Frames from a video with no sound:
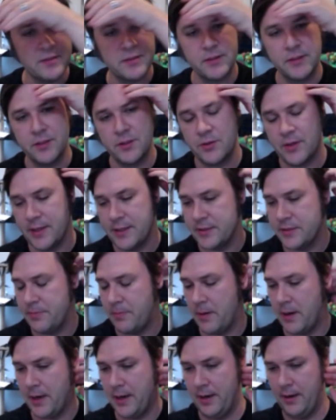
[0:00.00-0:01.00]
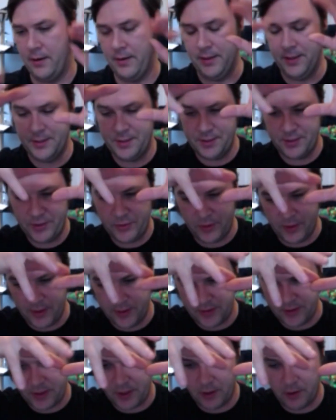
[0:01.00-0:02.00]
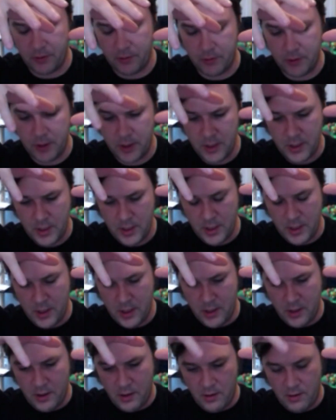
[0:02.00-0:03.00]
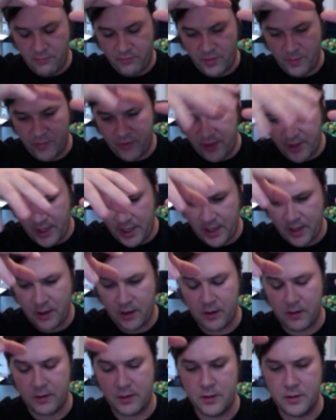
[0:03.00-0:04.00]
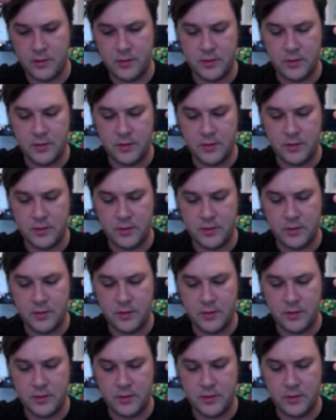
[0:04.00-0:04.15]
going to transpire. And it just sort of, so from there,